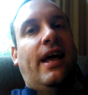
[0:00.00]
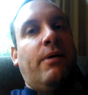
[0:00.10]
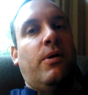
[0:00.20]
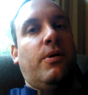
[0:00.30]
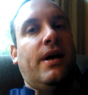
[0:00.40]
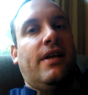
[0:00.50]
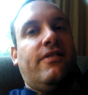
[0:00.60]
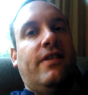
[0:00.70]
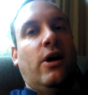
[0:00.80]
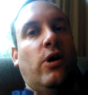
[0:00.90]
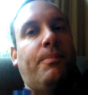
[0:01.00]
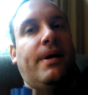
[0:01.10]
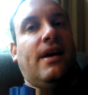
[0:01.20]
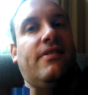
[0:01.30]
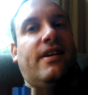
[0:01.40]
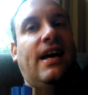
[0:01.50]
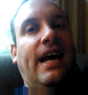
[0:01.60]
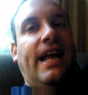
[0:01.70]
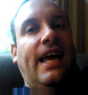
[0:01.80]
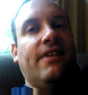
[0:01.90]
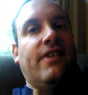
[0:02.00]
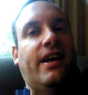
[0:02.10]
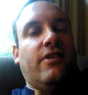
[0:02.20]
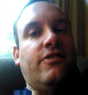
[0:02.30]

anyone who gets near it, because it kind of has, like, a